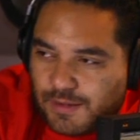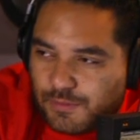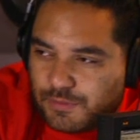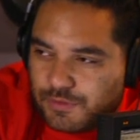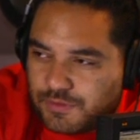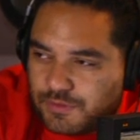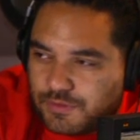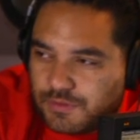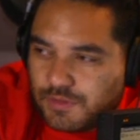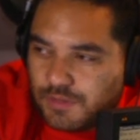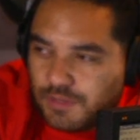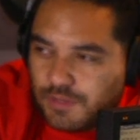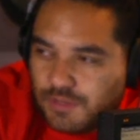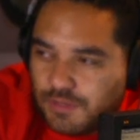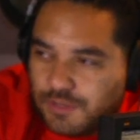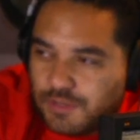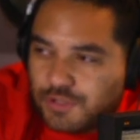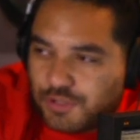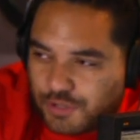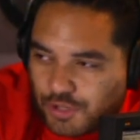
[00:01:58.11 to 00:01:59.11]
That was
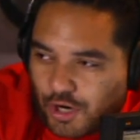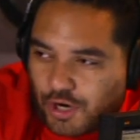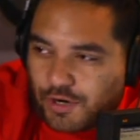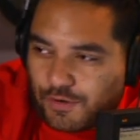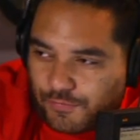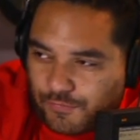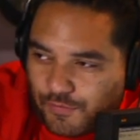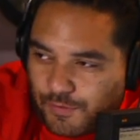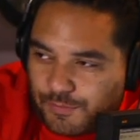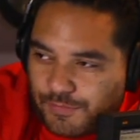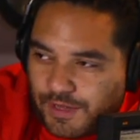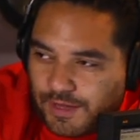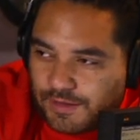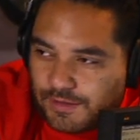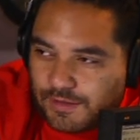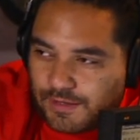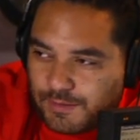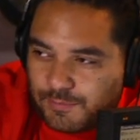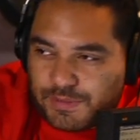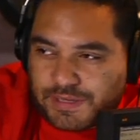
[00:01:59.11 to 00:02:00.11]
from then started from
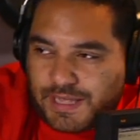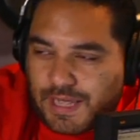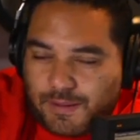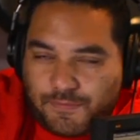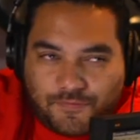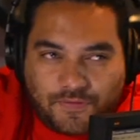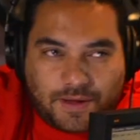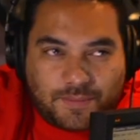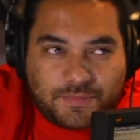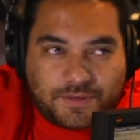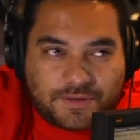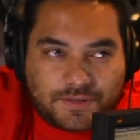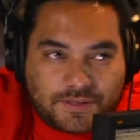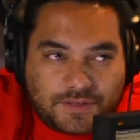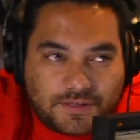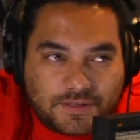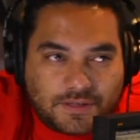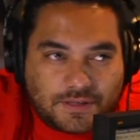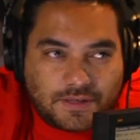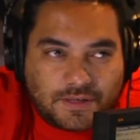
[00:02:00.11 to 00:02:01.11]
then and became um,
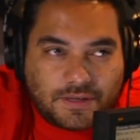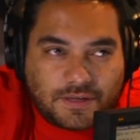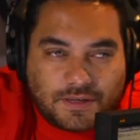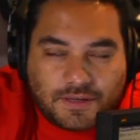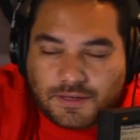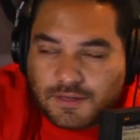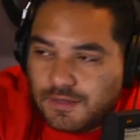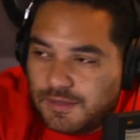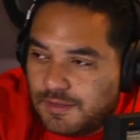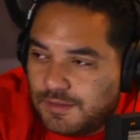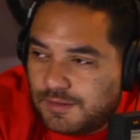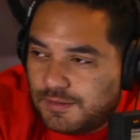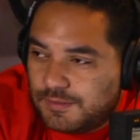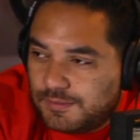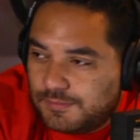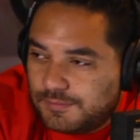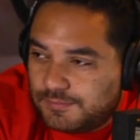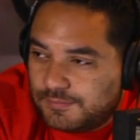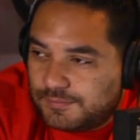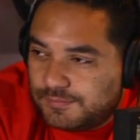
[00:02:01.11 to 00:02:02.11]
famous. Wow.
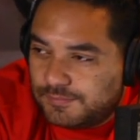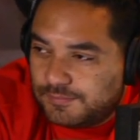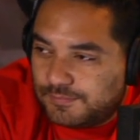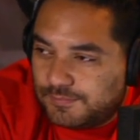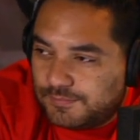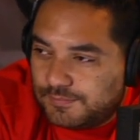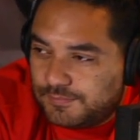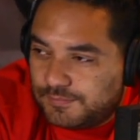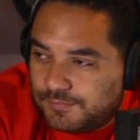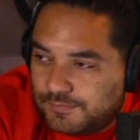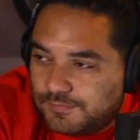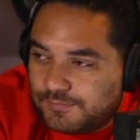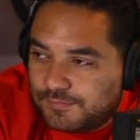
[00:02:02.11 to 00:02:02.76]
Started from the OJ trial.